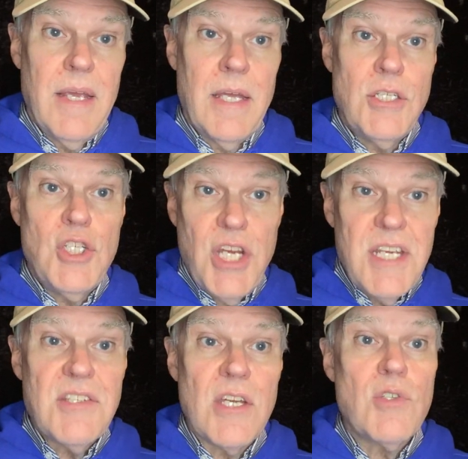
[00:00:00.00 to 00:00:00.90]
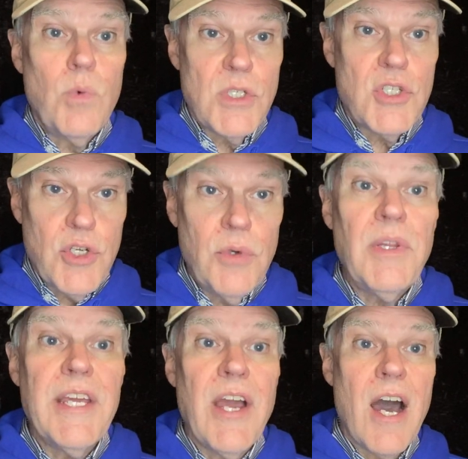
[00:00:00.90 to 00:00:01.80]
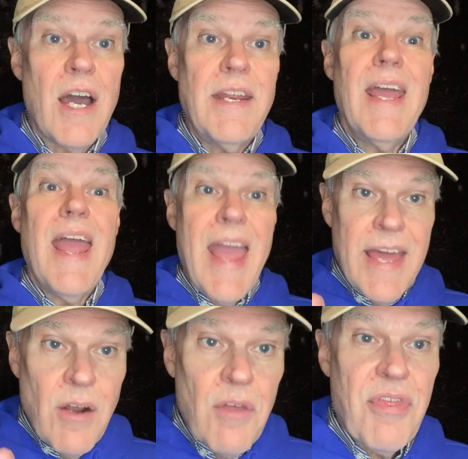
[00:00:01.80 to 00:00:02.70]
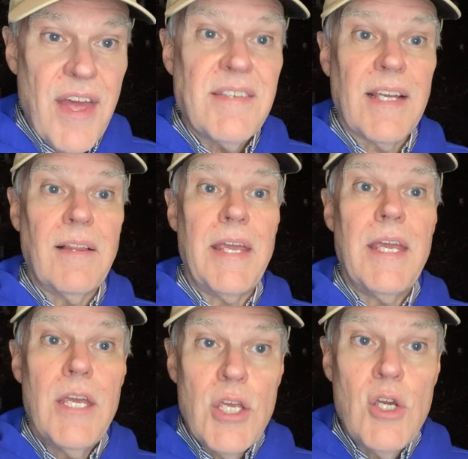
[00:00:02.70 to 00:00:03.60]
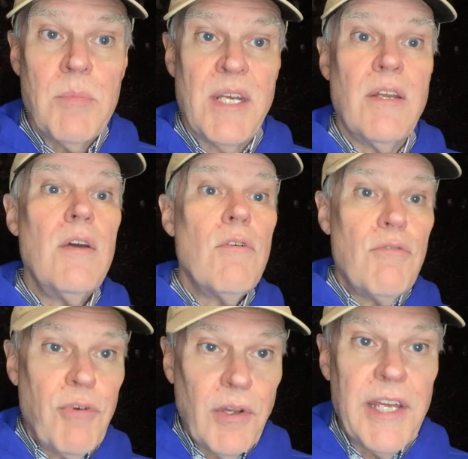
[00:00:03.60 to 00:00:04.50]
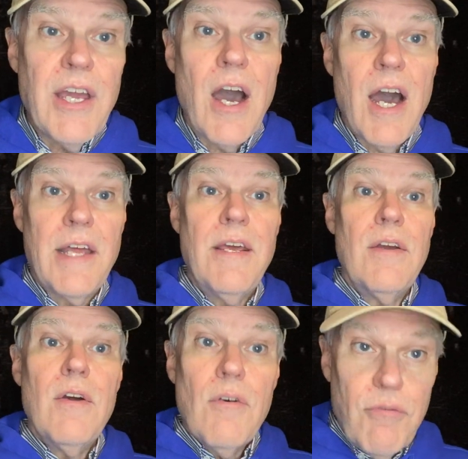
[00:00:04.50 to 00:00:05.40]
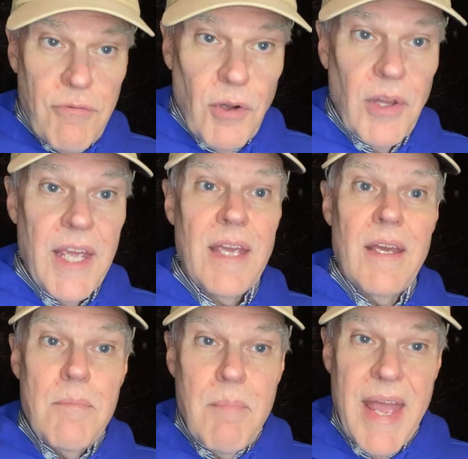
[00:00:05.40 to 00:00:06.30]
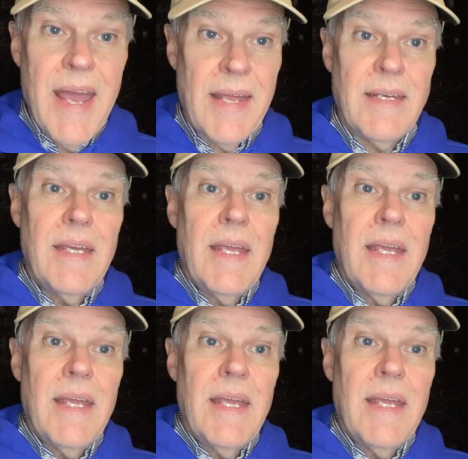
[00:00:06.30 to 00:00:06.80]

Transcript: Uh, Jesus was truly God and authentically human fully God, fully man.